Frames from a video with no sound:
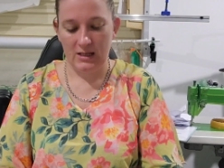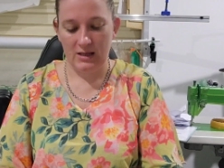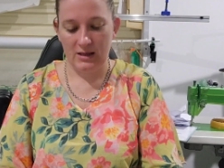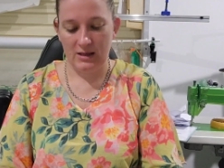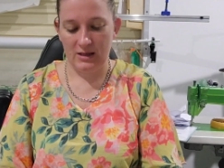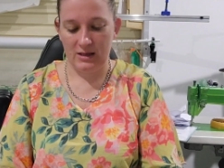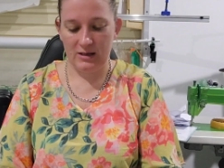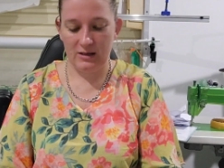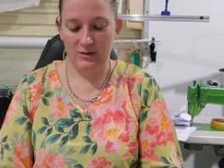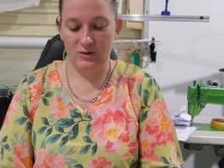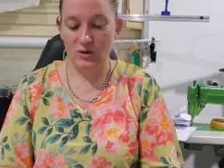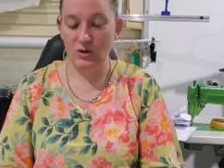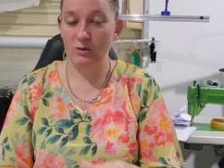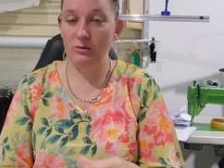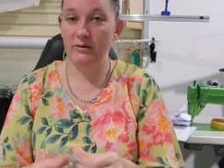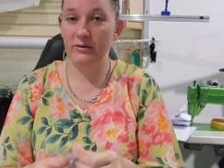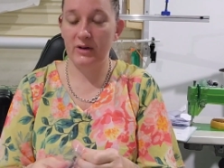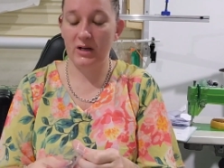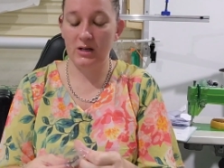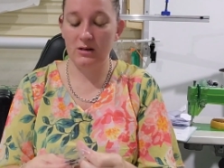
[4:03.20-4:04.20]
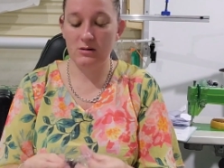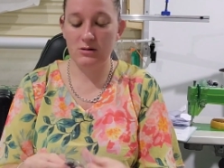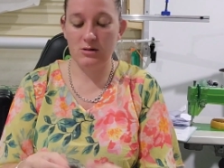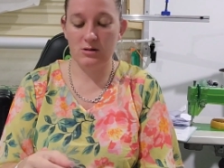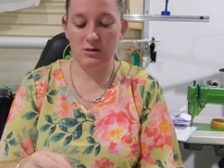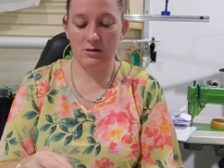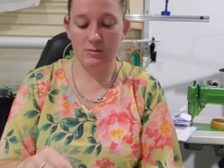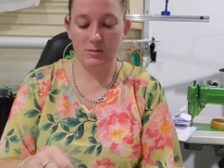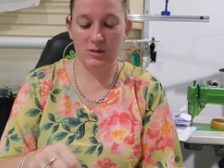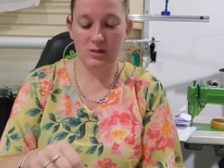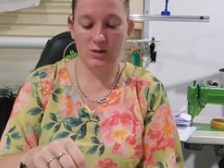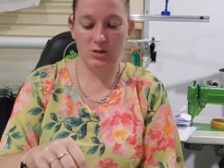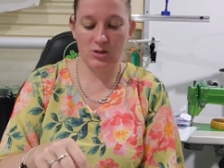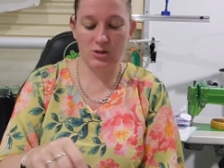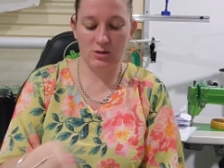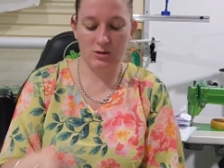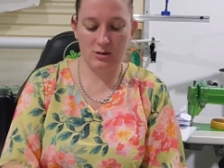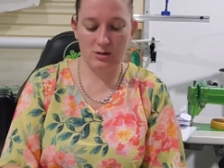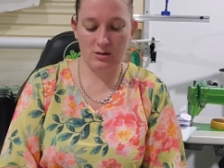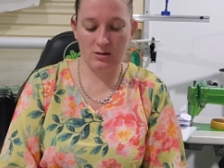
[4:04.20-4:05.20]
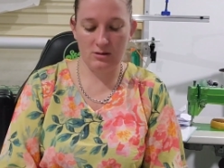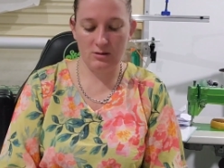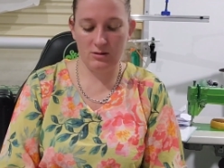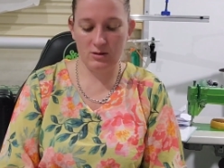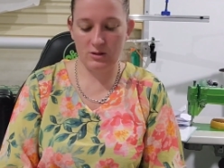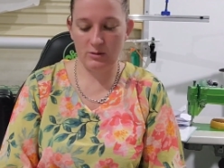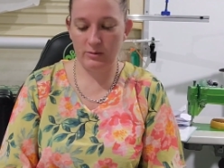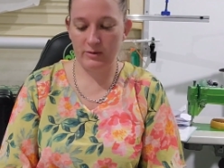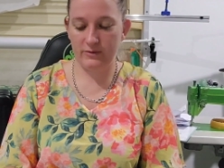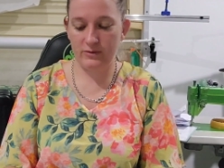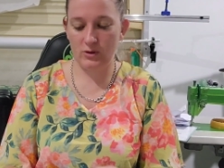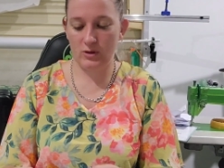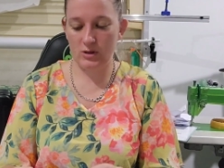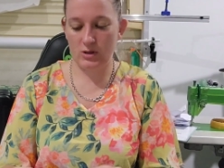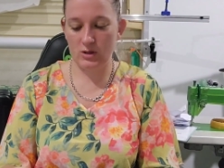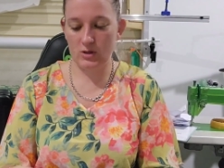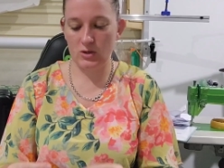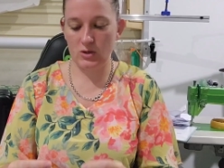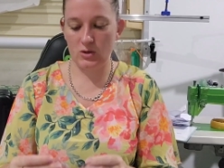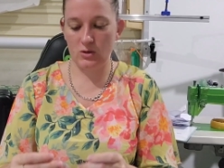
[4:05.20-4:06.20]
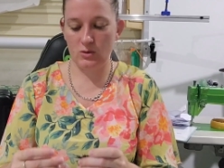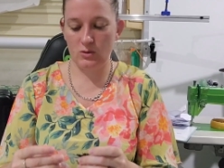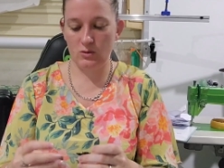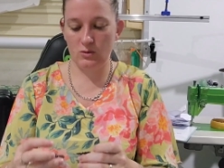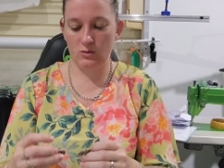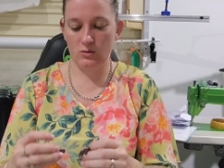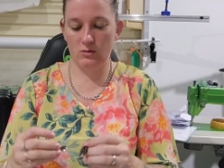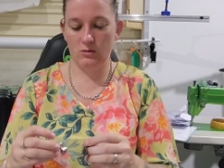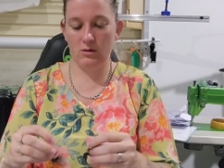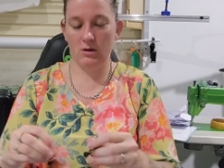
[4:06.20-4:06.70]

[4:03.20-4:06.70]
There are two of each. I'm going to show you. So we've got two